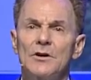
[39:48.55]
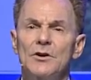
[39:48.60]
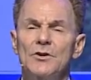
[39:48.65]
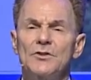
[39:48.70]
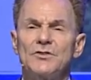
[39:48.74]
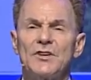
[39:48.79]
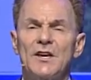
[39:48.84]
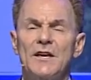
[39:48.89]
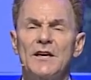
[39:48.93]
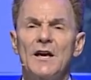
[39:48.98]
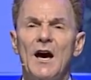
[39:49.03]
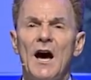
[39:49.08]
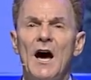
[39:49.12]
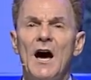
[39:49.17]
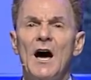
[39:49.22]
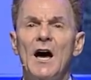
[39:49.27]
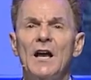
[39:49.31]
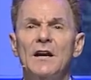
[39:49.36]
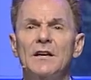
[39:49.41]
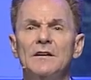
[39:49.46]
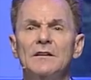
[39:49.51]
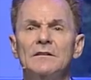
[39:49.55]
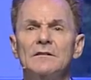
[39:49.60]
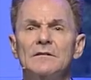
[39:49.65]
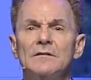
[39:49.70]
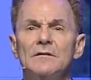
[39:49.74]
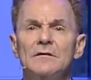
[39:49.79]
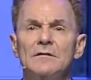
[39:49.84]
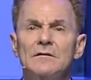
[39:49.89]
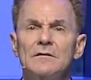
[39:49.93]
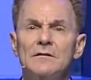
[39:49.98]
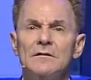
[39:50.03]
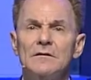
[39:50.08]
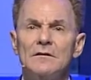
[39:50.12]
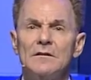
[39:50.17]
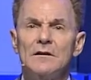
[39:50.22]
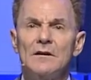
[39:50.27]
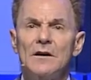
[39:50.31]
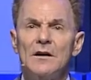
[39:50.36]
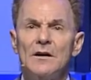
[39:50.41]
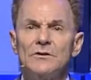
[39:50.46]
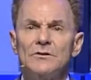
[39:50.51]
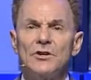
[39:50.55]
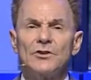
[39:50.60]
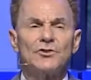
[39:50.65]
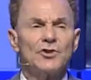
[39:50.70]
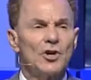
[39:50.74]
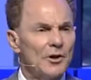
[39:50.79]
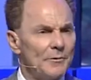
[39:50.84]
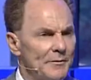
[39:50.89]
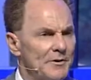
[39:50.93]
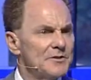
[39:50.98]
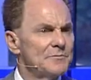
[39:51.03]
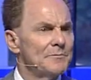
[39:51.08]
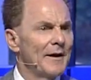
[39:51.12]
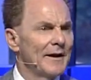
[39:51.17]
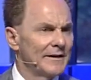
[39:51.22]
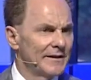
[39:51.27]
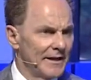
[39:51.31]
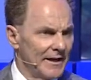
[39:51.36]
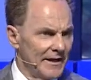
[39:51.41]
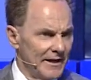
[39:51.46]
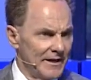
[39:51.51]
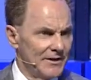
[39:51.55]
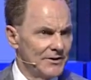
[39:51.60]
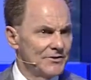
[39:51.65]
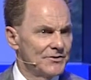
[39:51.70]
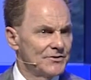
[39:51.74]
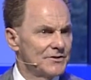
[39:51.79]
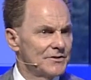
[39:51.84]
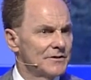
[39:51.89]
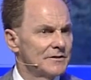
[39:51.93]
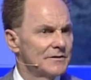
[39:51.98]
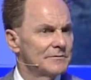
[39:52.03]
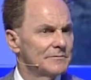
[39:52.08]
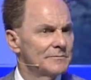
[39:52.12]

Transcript: You see, God determines my days.